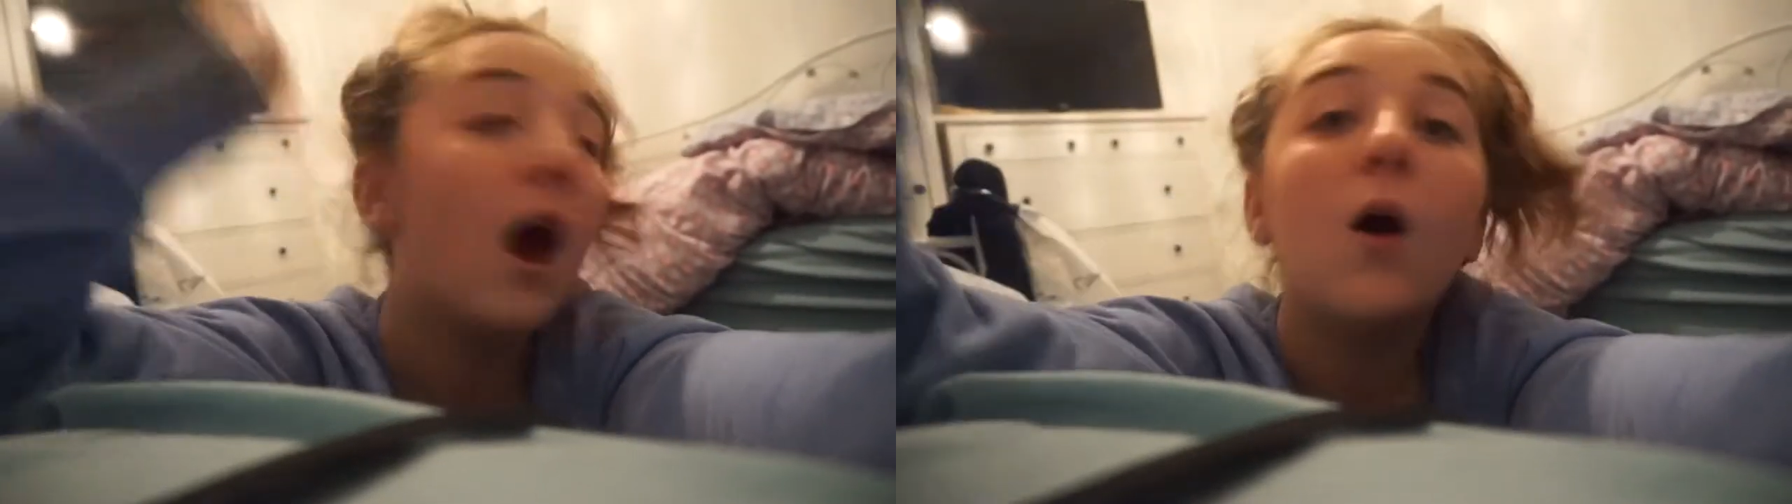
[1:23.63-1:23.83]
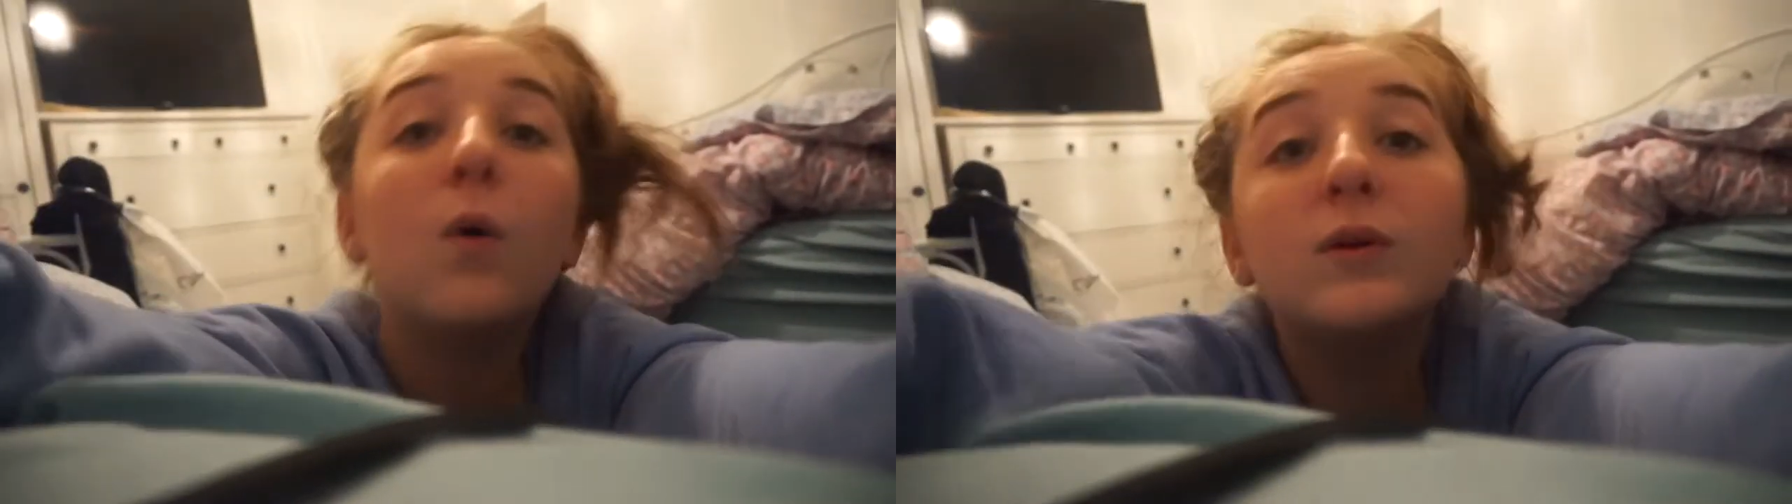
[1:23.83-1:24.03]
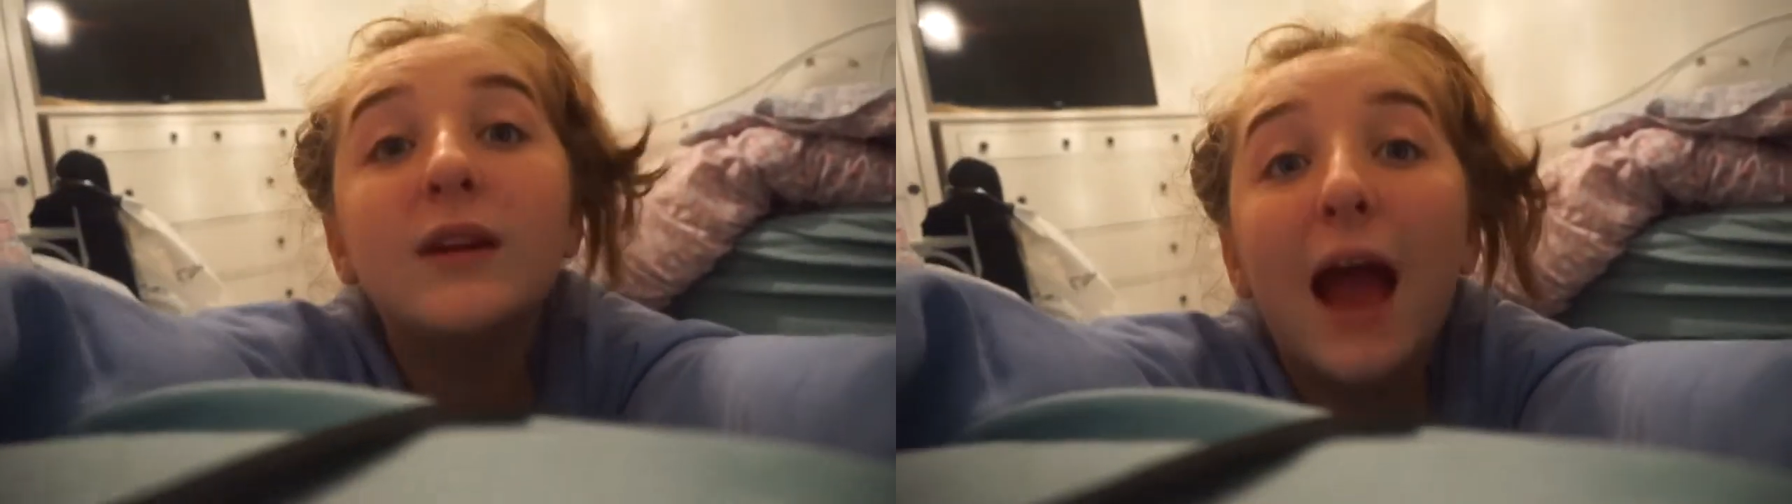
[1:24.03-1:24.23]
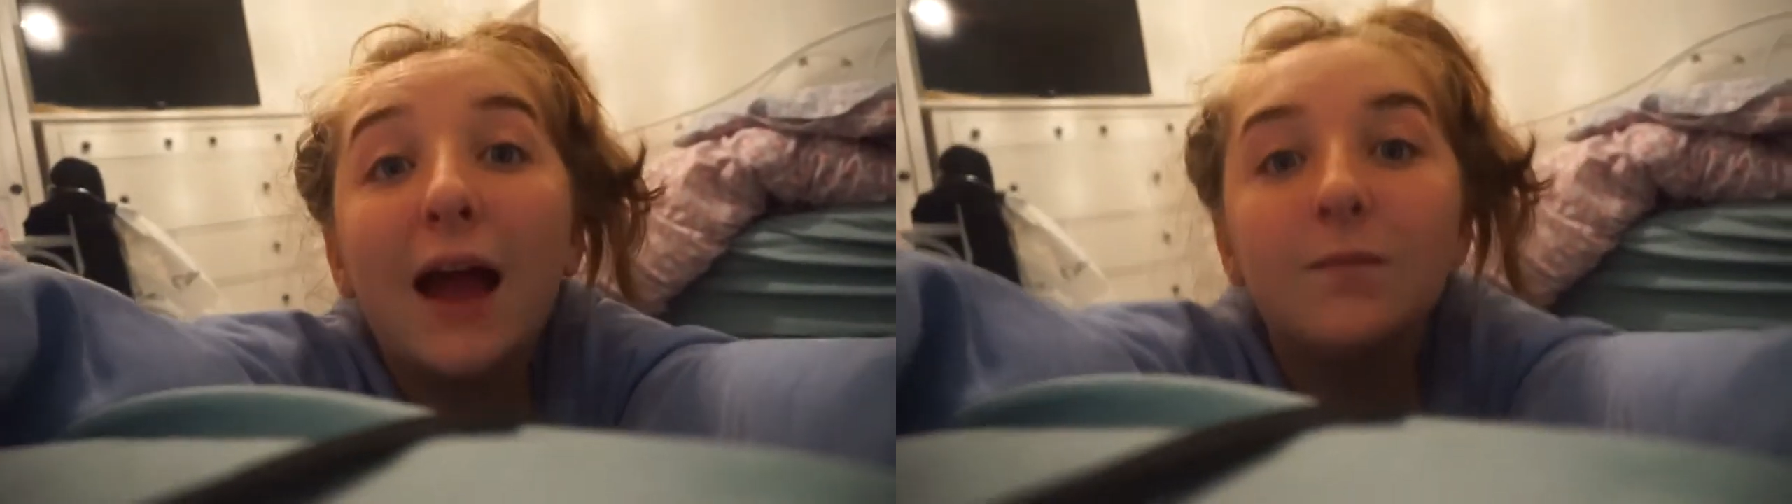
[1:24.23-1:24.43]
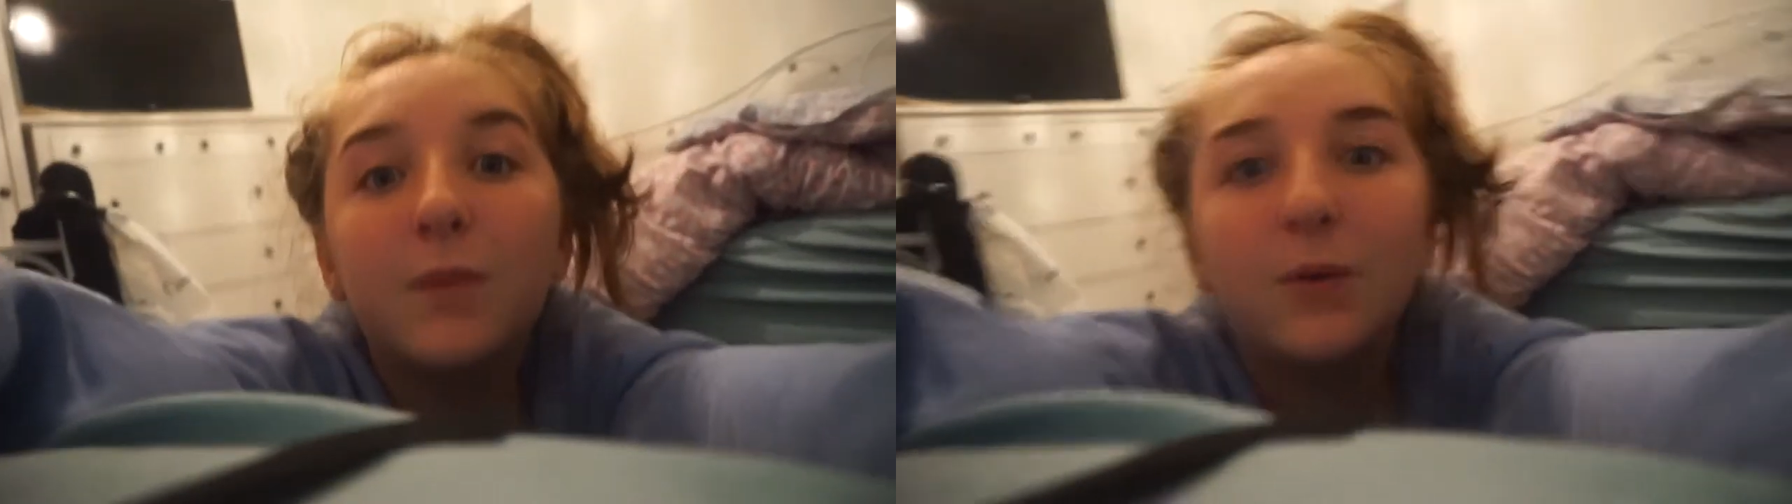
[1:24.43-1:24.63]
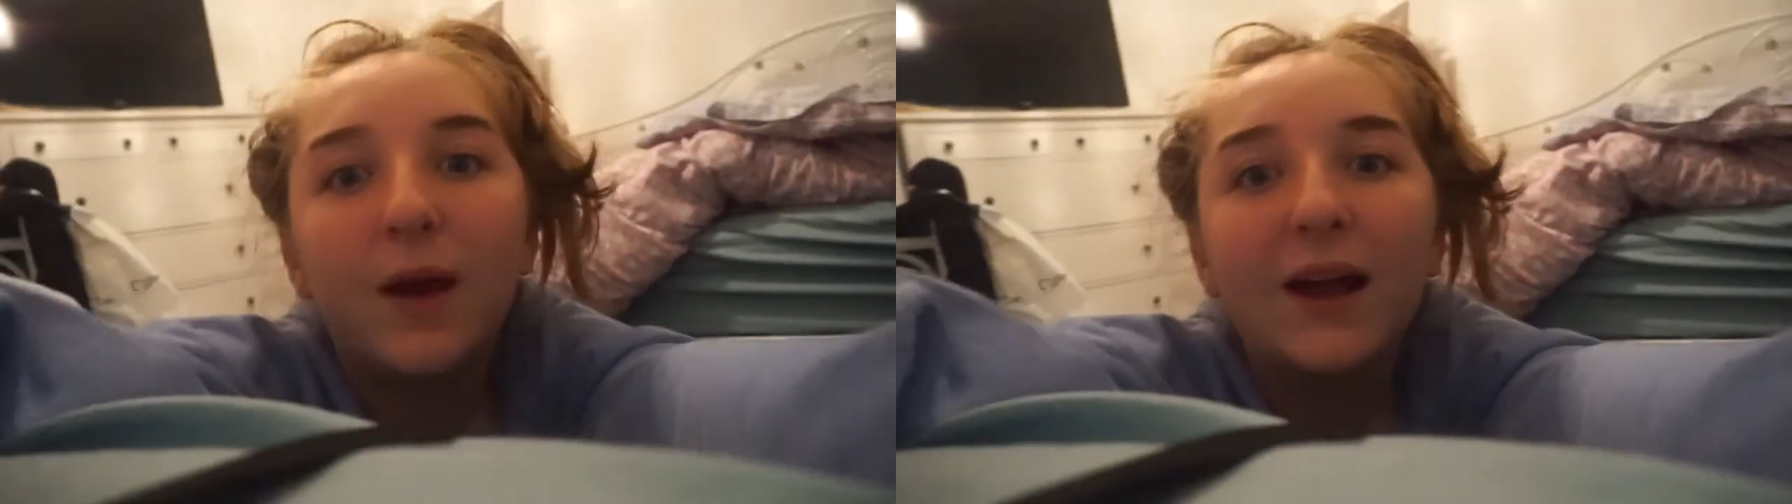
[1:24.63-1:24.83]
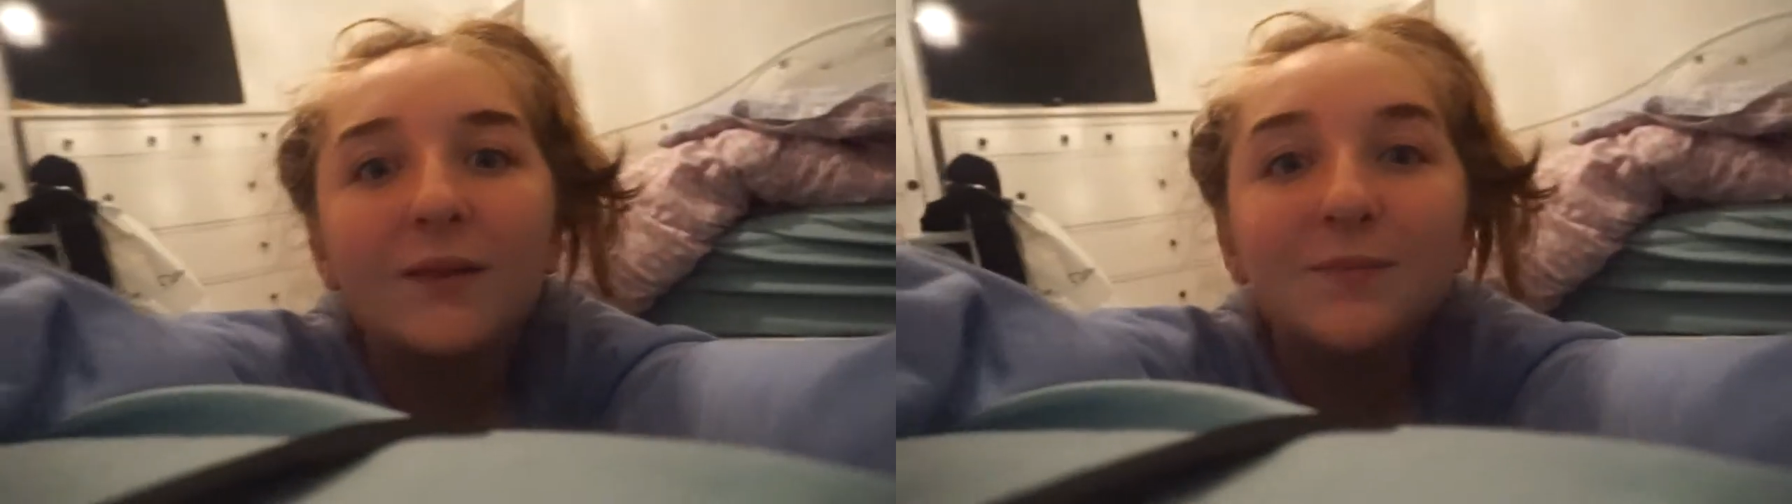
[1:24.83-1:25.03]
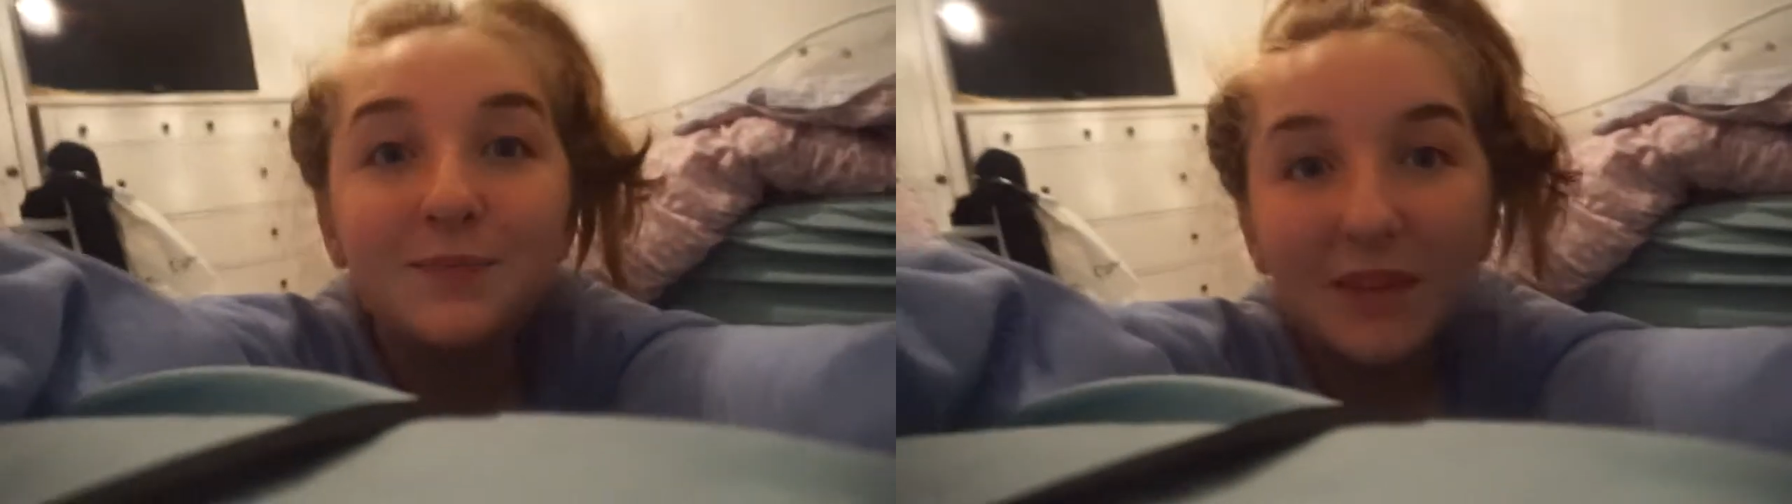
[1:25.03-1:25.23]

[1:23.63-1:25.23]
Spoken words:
Oh yeah, and by the way,